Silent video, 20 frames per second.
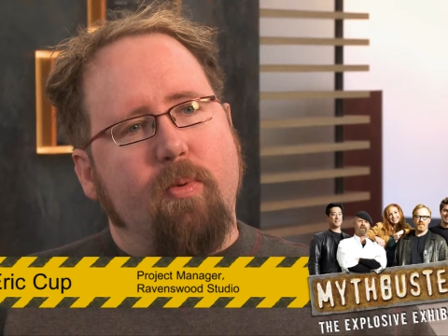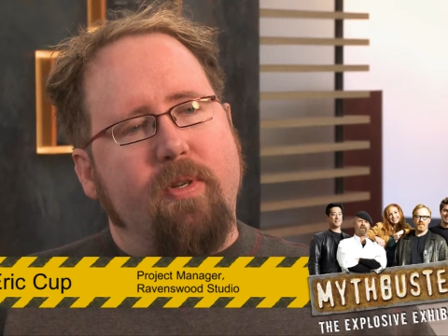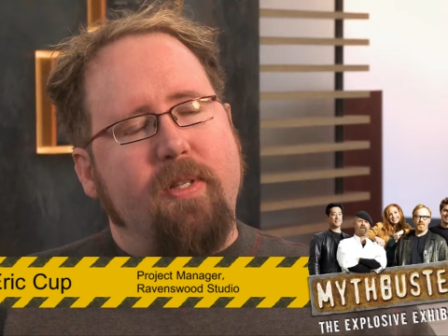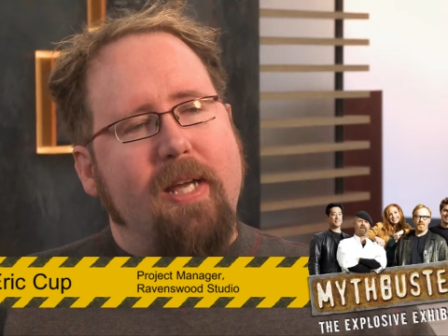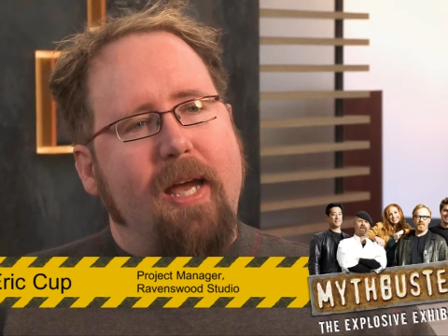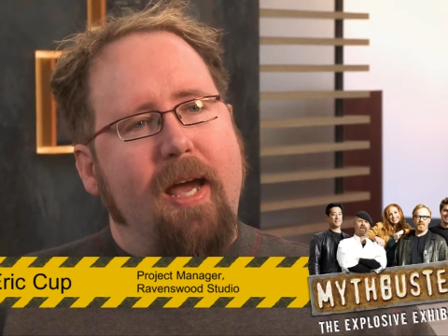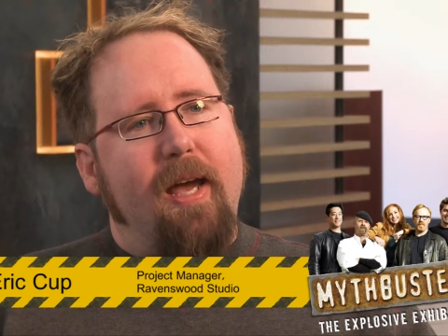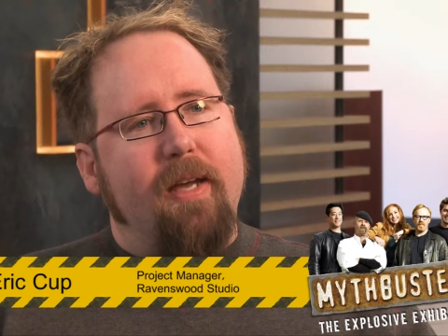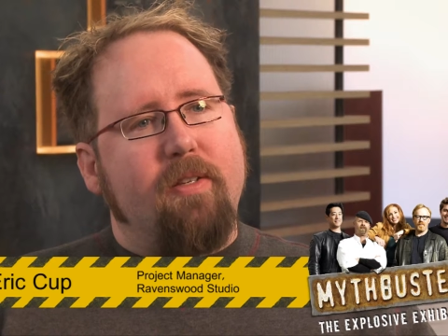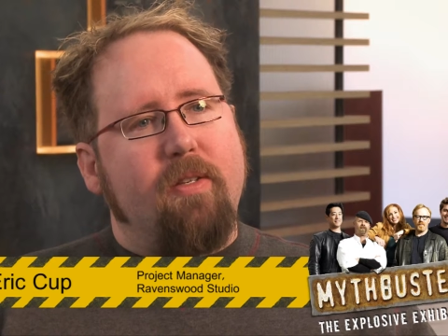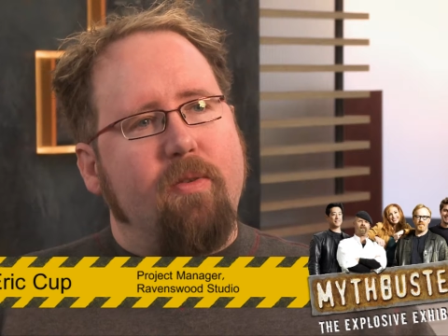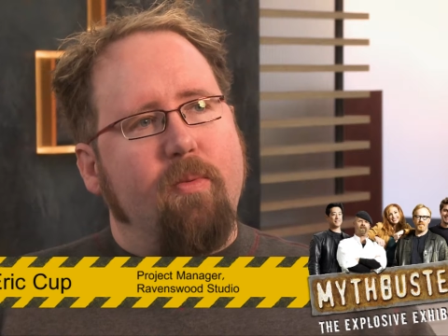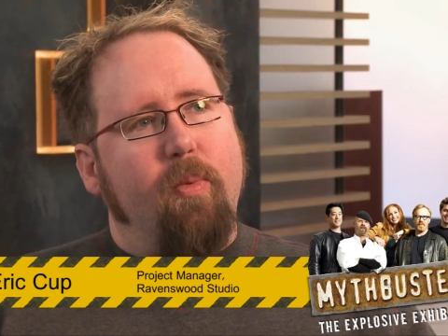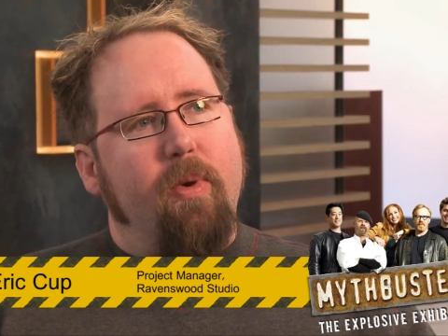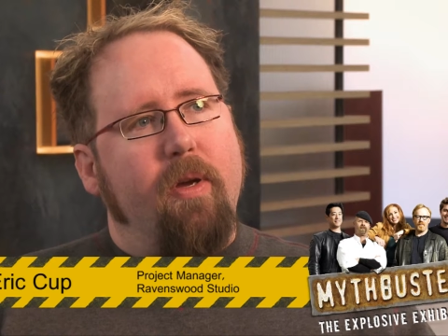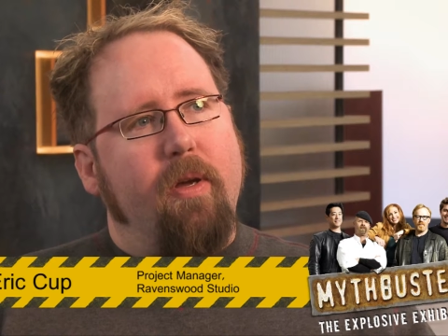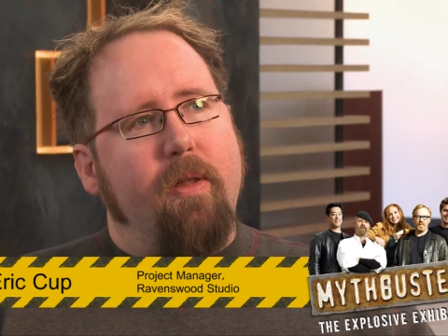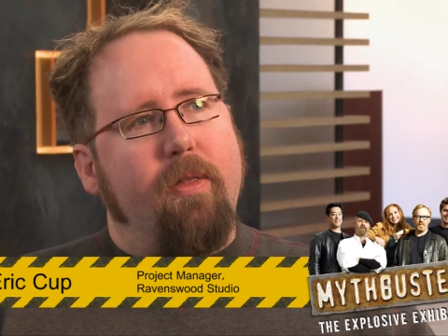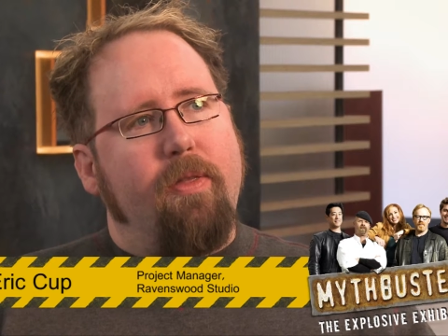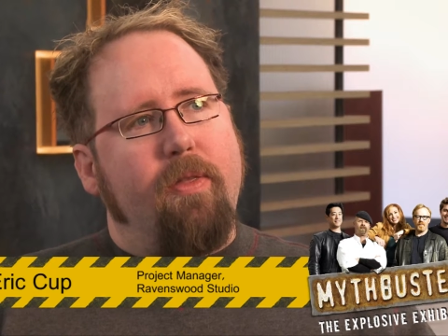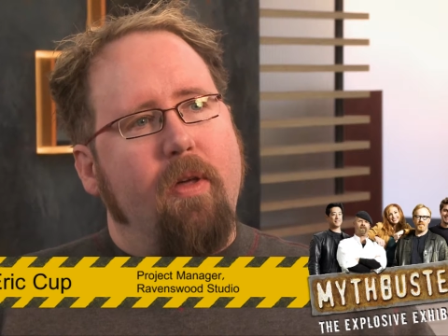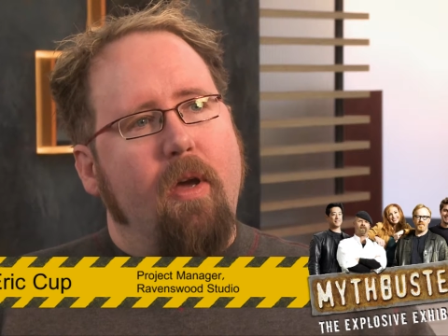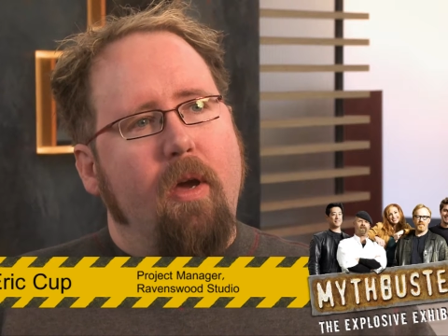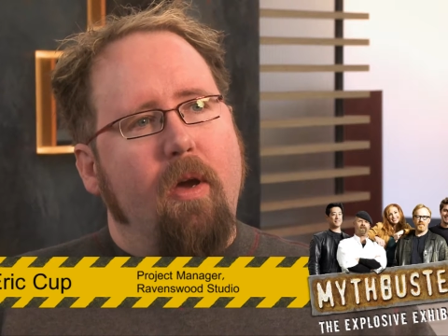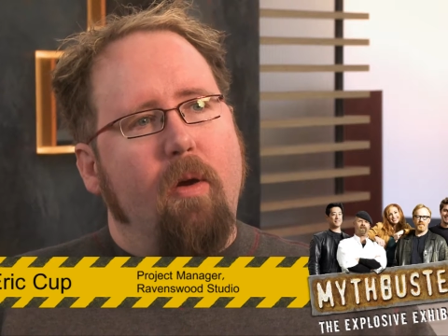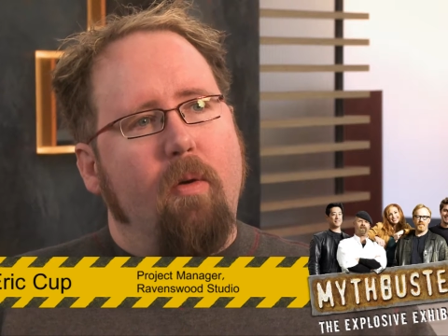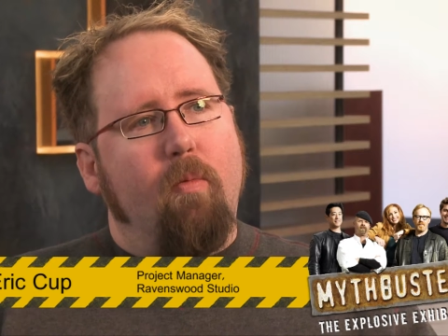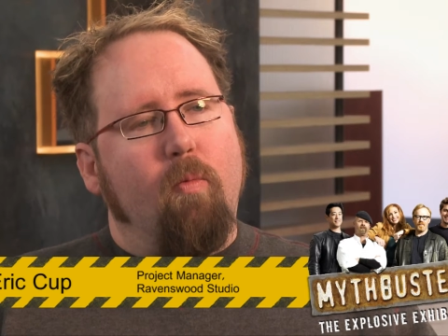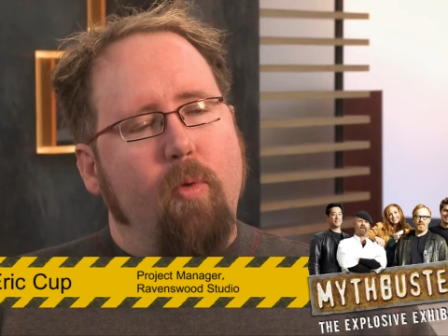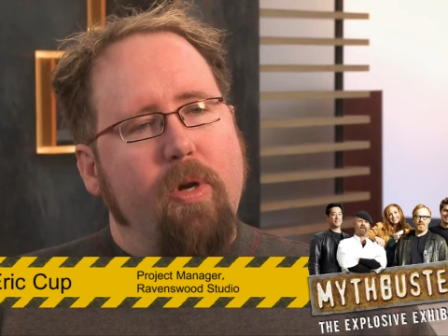we're tasked with
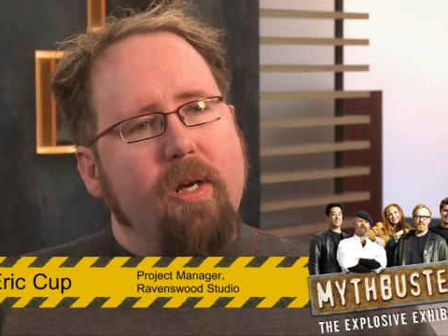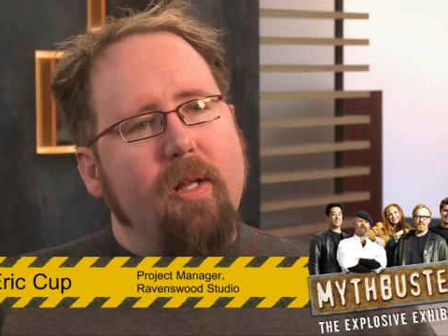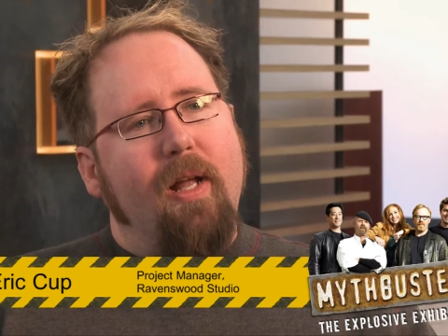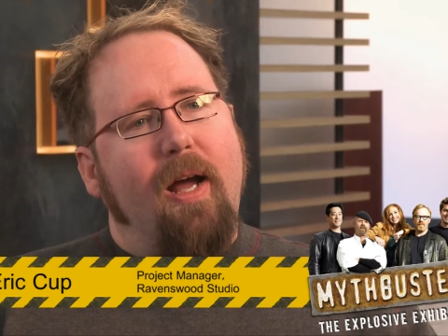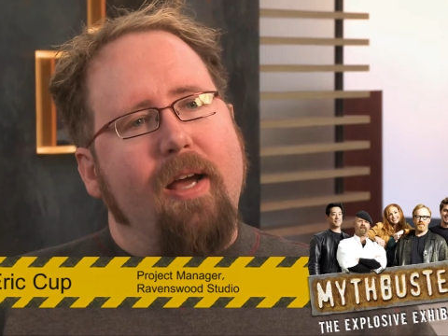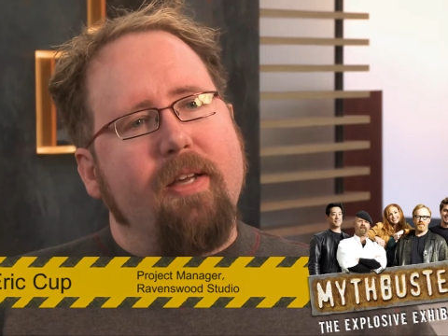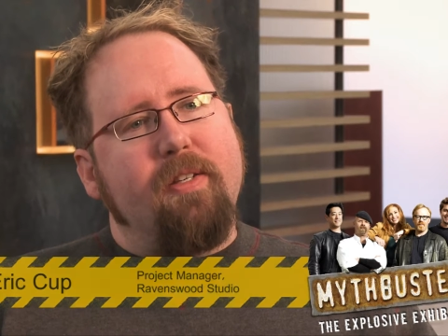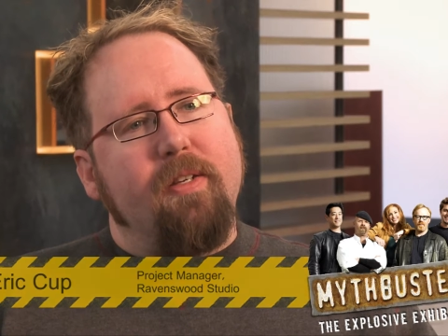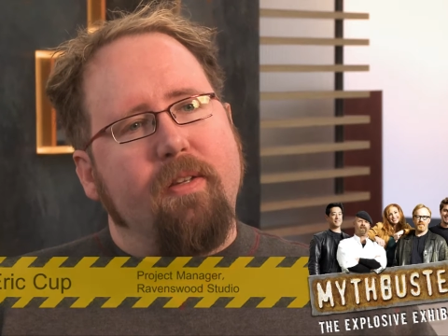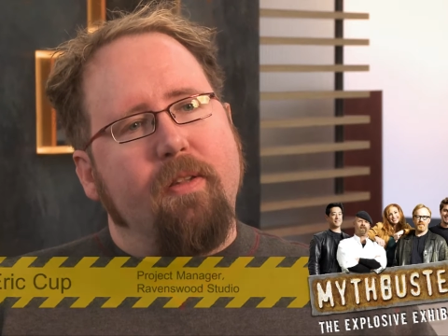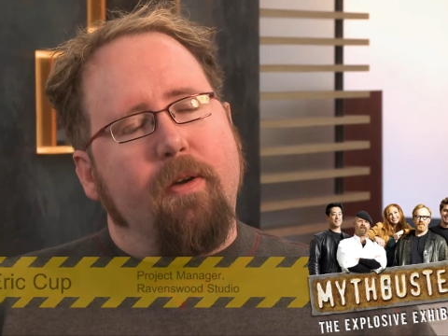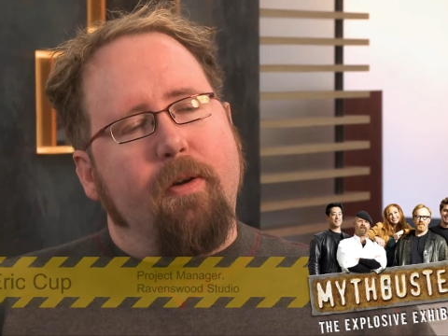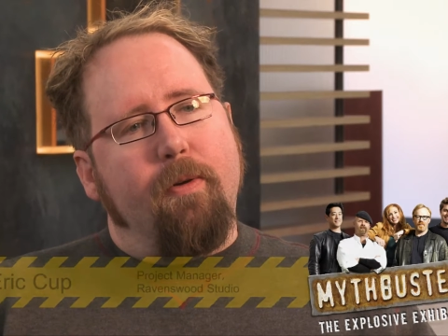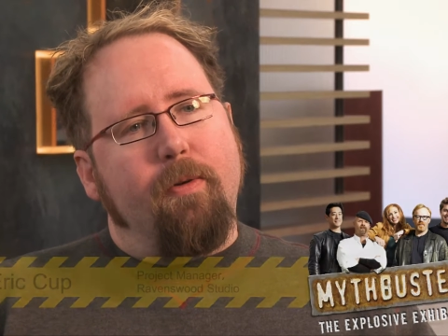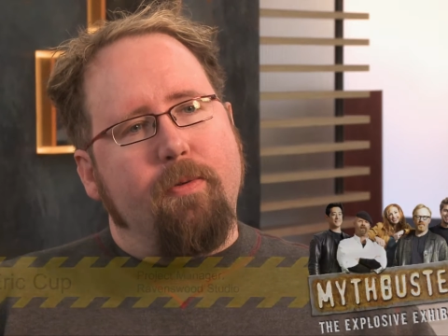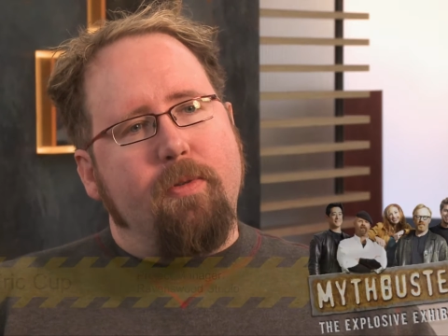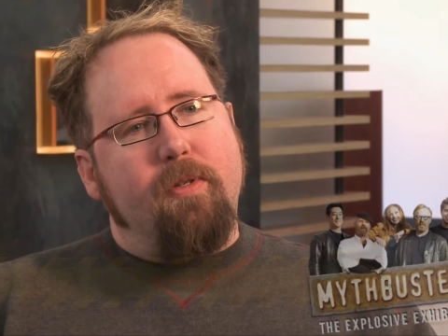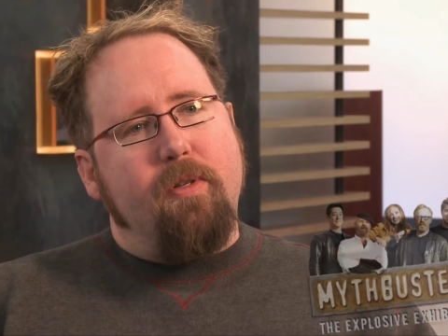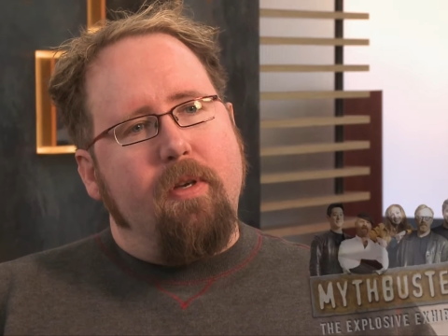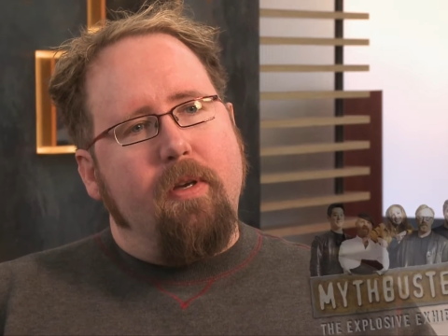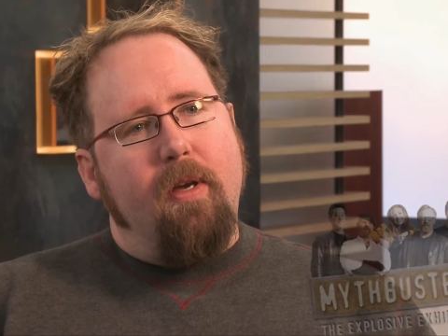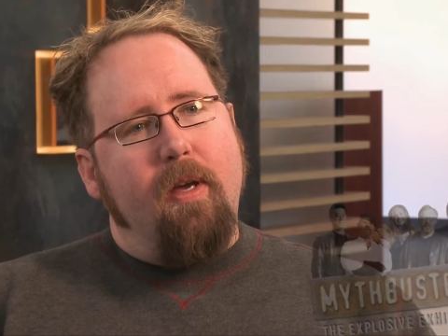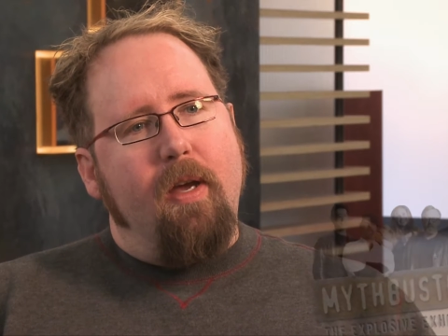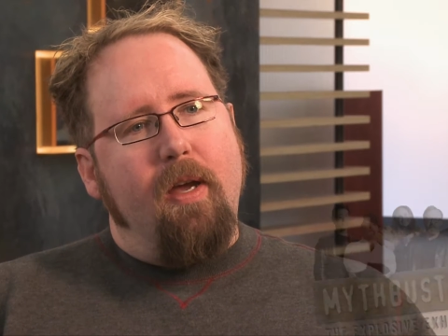realizing those